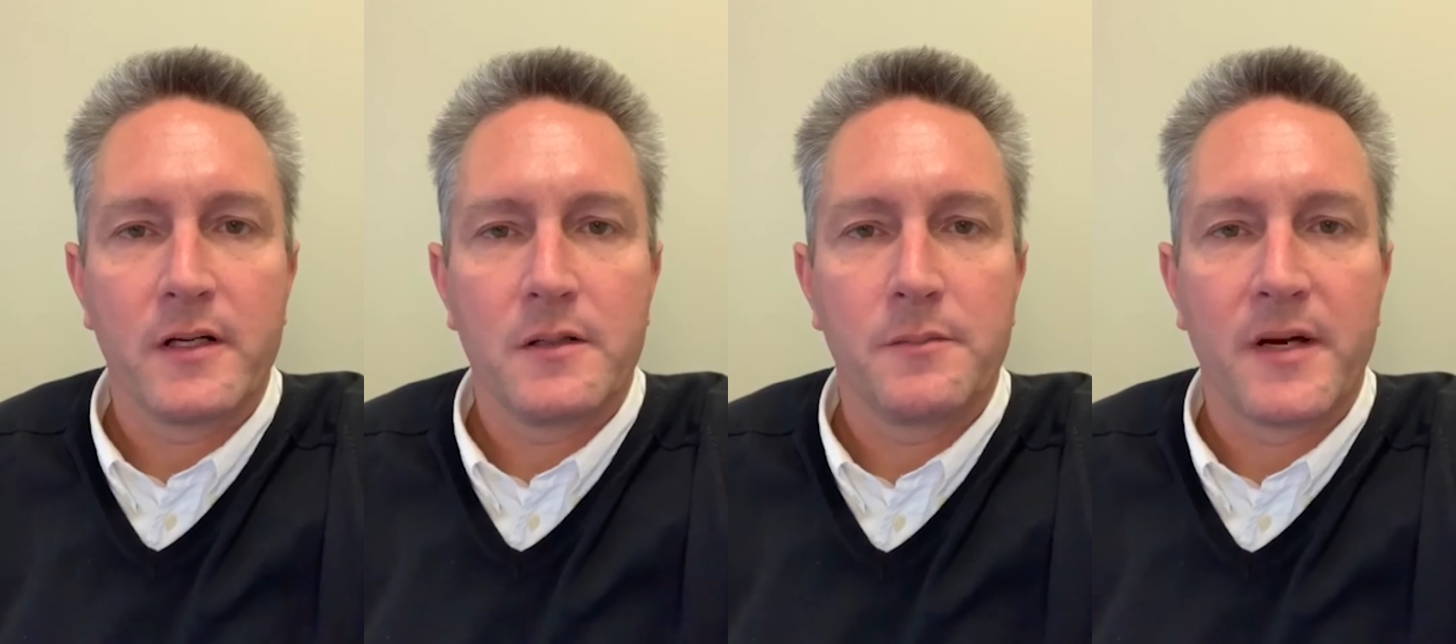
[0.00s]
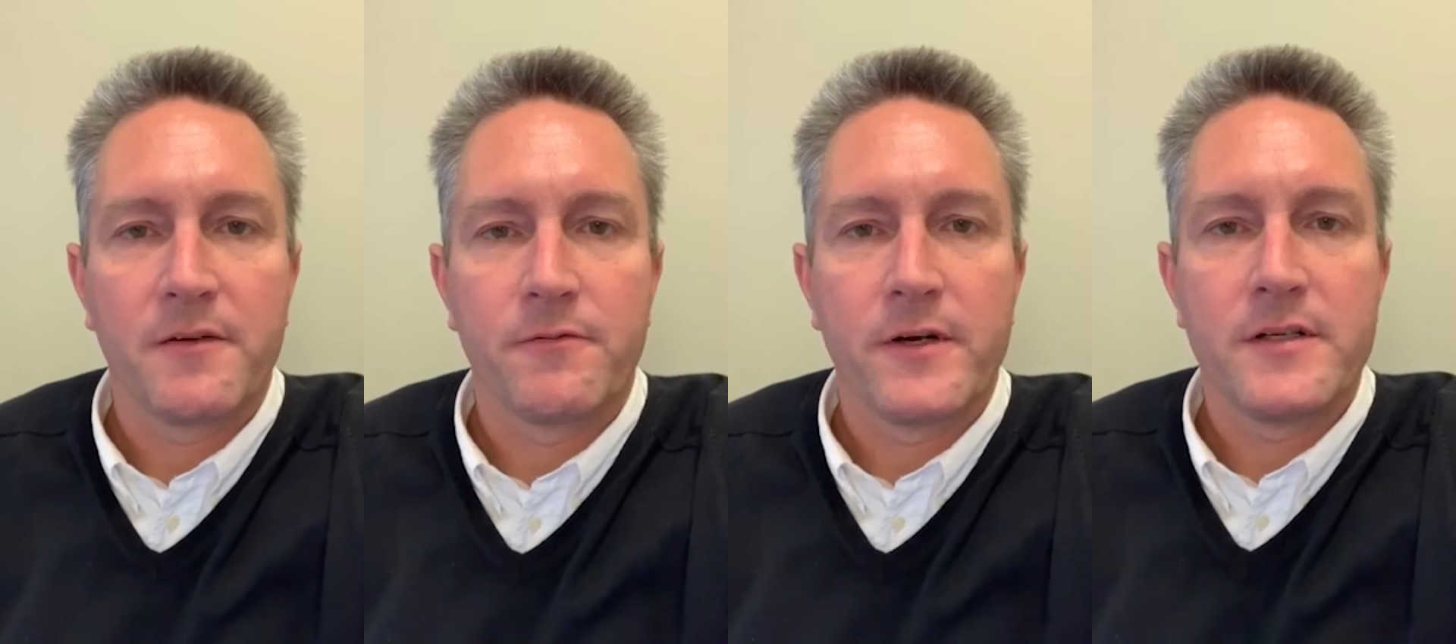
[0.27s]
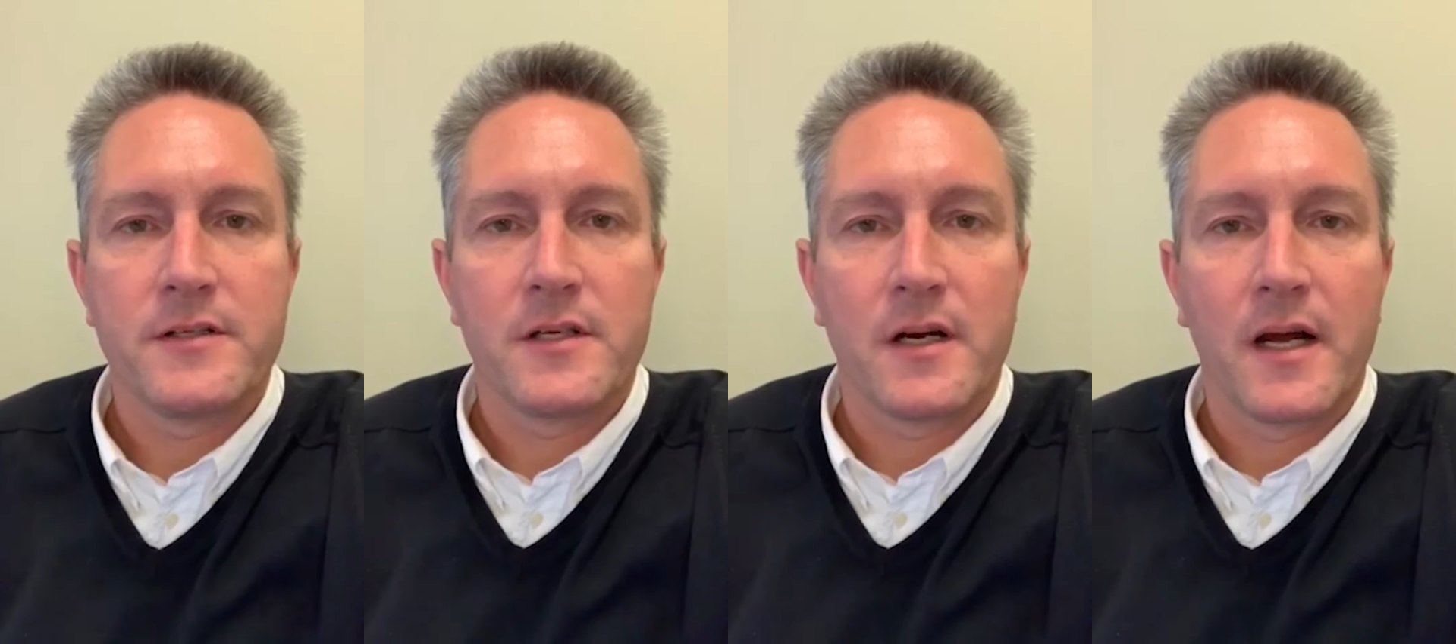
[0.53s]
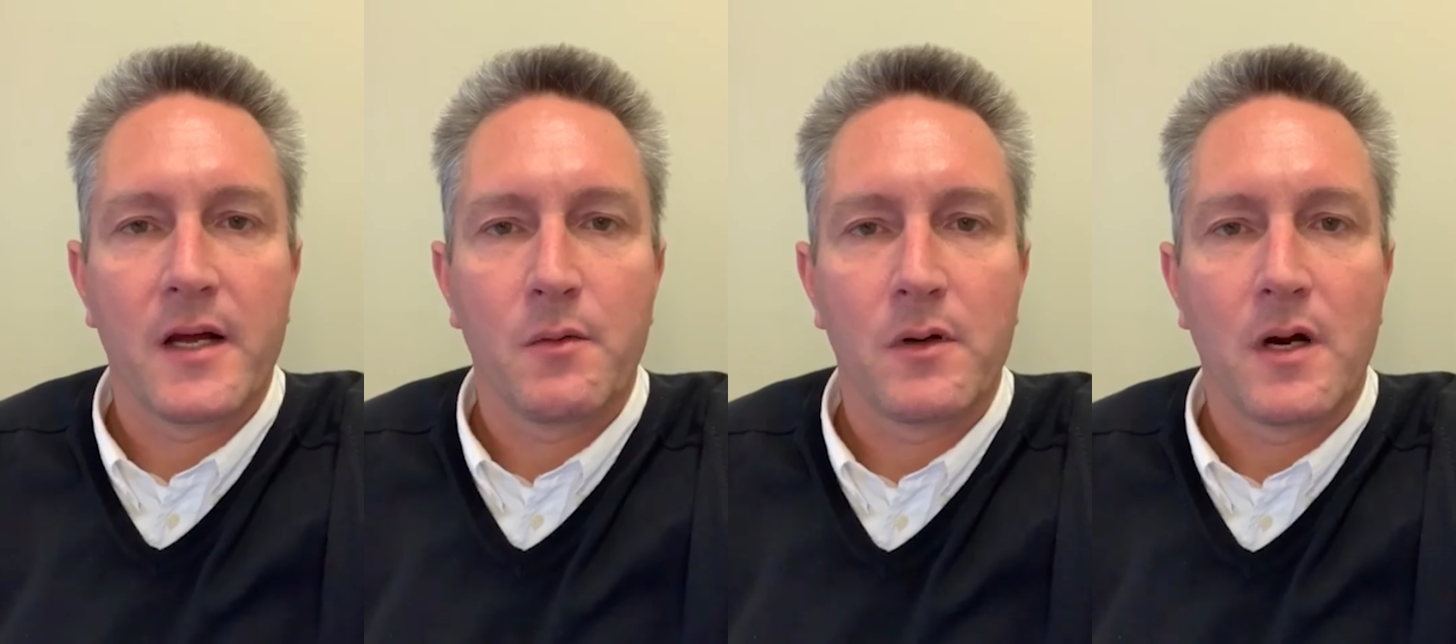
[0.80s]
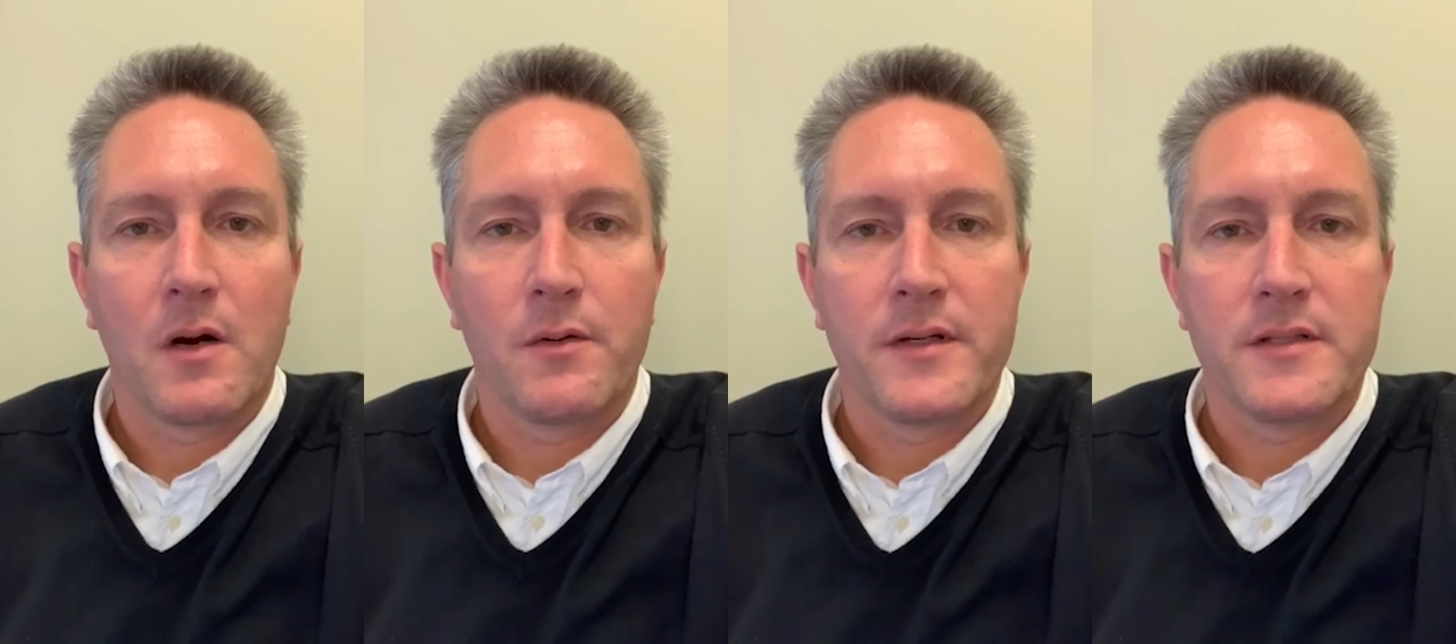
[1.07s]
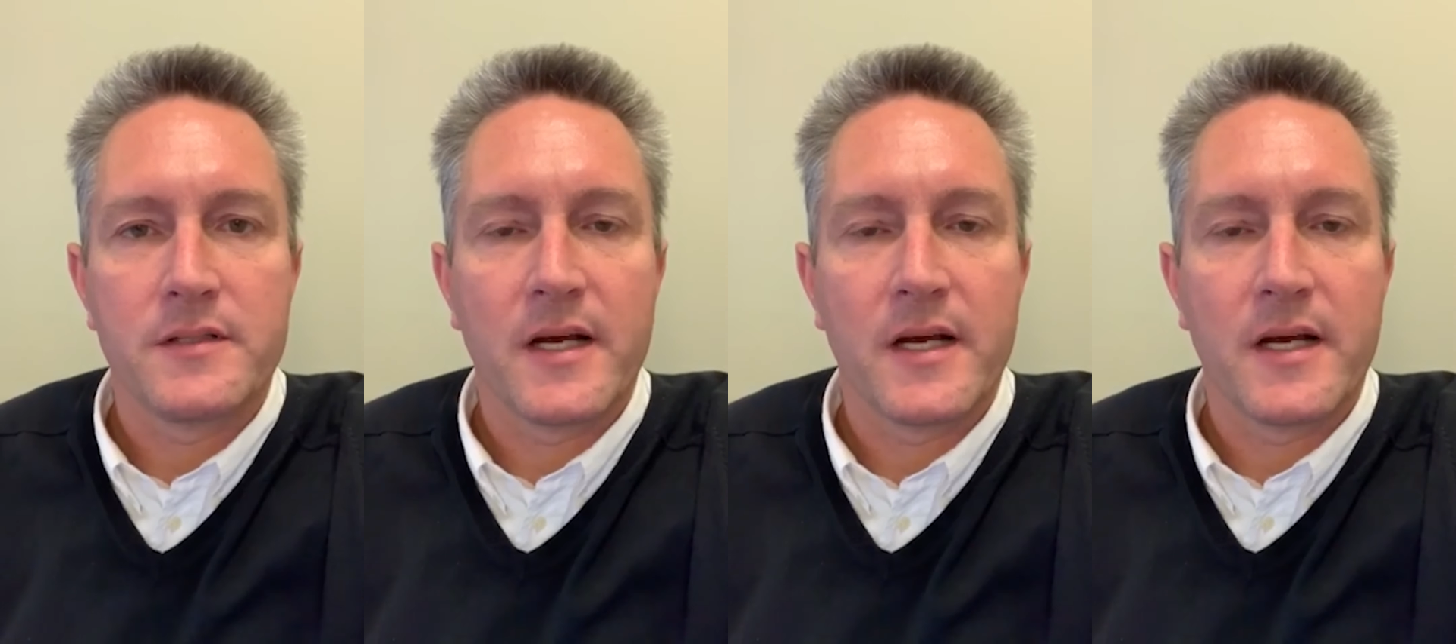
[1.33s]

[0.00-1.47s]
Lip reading: my friends and I would always